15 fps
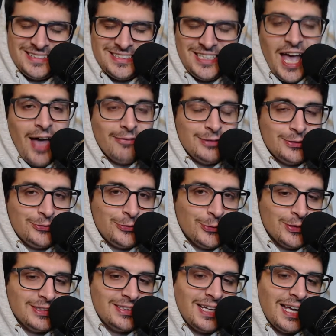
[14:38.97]
to Evan
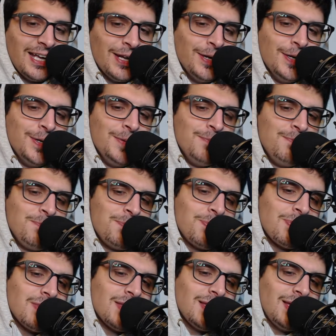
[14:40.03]
Fournier
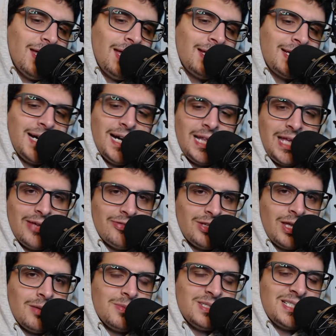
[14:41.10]
and kind of
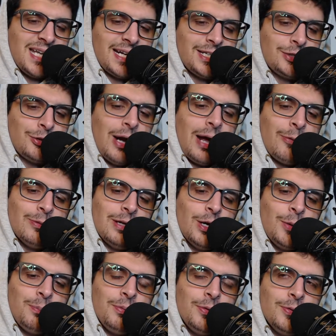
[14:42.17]
giving him a second crack would
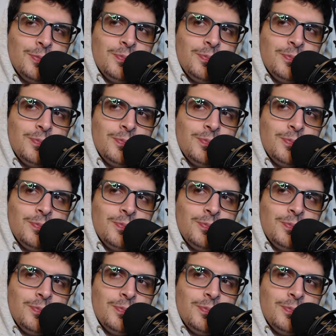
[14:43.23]
help.